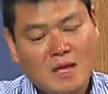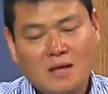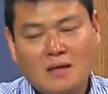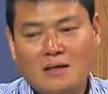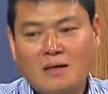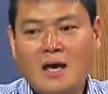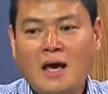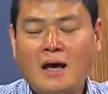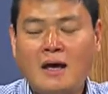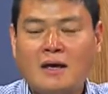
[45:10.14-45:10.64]

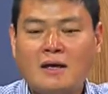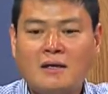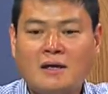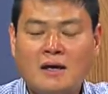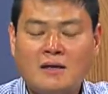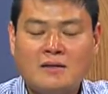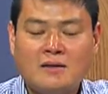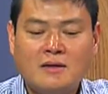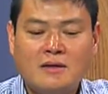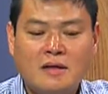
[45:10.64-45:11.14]
Yeah, and
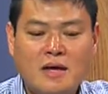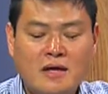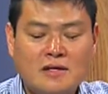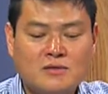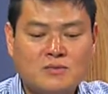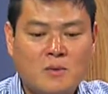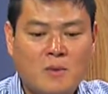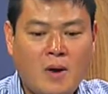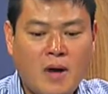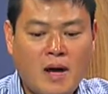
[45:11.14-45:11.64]
I think
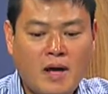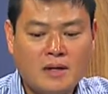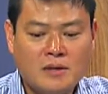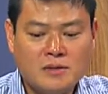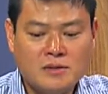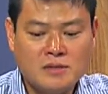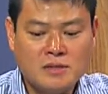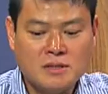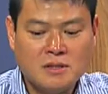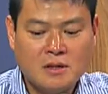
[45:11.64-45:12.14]
that's why
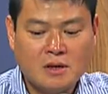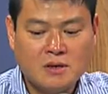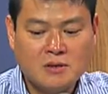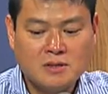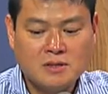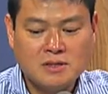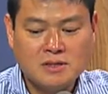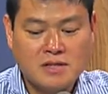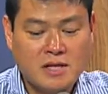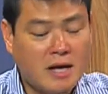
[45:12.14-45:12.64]
you see all
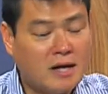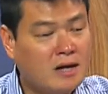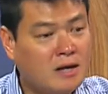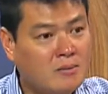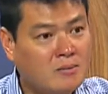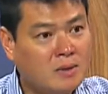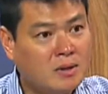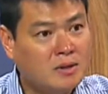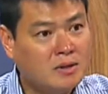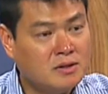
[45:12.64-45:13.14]
these tech
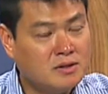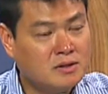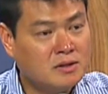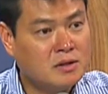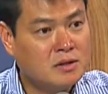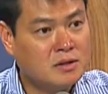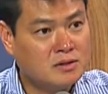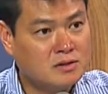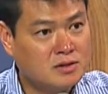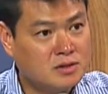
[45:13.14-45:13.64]
companies
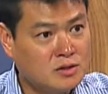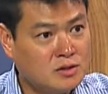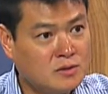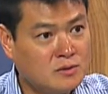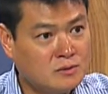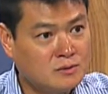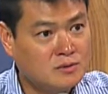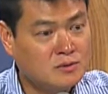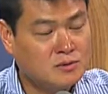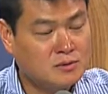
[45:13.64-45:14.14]
are
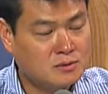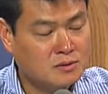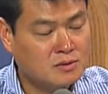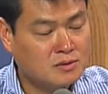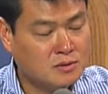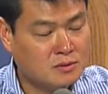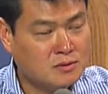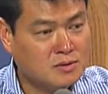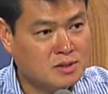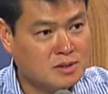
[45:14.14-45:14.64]
still
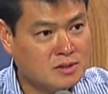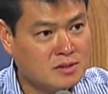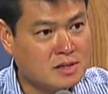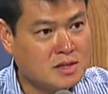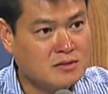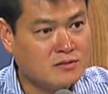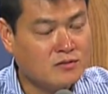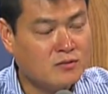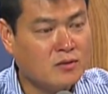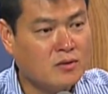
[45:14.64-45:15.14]
so
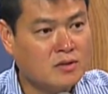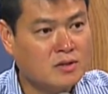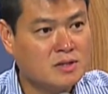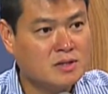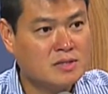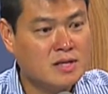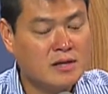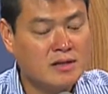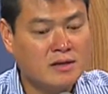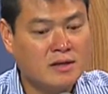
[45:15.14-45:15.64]
successful,
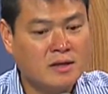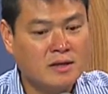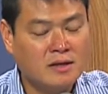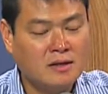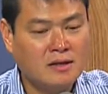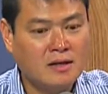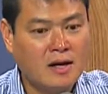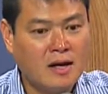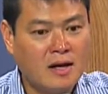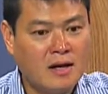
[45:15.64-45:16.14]
because I
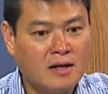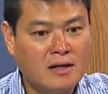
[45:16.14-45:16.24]
think that